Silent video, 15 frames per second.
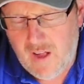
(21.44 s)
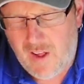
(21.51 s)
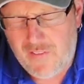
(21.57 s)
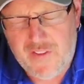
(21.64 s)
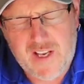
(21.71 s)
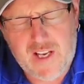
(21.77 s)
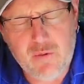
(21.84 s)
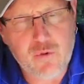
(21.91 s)
I
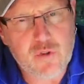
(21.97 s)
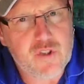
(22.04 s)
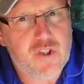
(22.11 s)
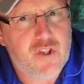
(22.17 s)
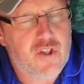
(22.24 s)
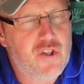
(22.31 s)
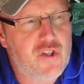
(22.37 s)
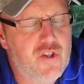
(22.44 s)
think it was
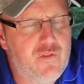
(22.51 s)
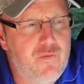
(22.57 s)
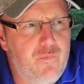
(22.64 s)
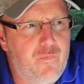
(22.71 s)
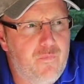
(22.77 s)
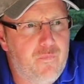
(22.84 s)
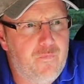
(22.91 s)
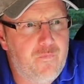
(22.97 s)

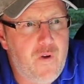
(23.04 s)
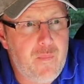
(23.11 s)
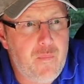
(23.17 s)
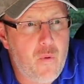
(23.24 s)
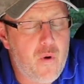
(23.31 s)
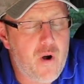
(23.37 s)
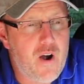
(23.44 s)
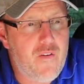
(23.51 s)

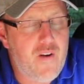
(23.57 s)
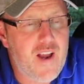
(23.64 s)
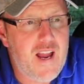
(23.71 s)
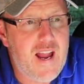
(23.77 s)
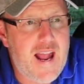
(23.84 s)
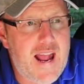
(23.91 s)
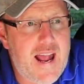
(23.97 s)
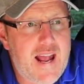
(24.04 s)

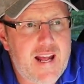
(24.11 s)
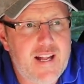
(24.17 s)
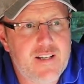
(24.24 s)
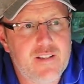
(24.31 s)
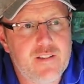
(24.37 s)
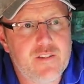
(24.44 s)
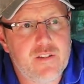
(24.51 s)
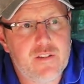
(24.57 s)
February
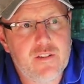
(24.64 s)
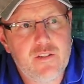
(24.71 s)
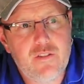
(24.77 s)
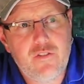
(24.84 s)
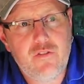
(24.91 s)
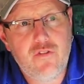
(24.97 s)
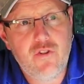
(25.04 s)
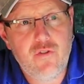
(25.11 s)
and
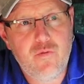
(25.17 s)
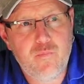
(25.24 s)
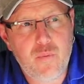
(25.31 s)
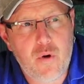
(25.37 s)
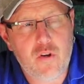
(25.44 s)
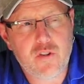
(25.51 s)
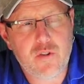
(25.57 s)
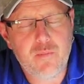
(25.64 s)

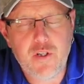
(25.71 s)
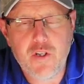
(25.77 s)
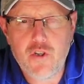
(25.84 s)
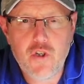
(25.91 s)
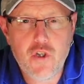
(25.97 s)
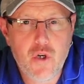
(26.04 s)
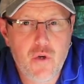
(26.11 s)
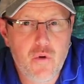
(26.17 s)
possibly
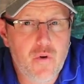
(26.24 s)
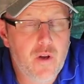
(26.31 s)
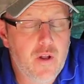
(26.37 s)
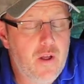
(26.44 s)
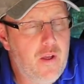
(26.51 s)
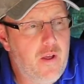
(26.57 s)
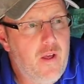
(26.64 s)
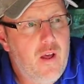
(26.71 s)
June.
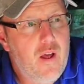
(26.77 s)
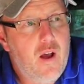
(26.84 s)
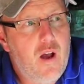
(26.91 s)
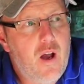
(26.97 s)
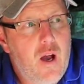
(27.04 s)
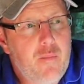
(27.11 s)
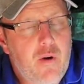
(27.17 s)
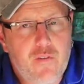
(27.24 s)

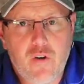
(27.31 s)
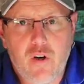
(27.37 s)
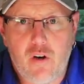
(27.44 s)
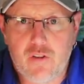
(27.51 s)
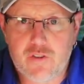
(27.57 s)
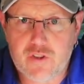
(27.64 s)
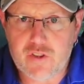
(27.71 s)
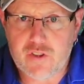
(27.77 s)
I've
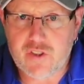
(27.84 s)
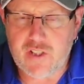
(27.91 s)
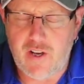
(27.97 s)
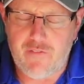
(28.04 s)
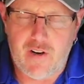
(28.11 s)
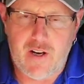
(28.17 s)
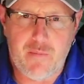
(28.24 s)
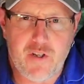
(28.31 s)
got
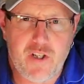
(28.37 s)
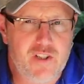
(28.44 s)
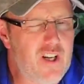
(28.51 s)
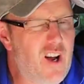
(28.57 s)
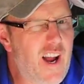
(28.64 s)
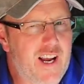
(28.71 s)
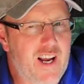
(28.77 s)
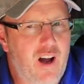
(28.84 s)
several images
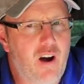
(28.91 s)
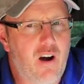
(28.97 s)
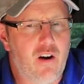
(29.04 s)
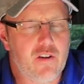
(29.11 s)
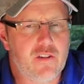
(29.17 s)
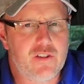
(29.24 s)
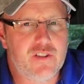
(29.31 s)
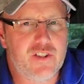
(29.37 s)
I
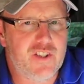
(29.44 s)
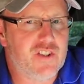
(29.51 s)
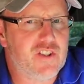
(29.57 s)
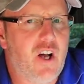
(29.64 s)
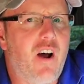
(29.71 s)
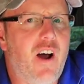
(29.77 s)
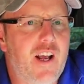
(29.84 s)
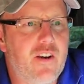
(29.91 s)
can't
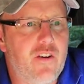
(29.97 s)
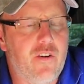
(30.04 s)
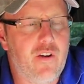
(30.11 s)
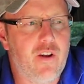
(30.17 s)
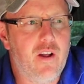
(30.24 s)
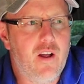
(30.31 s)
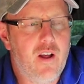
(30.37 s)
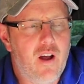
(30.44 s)
decide
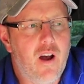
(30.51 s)
on.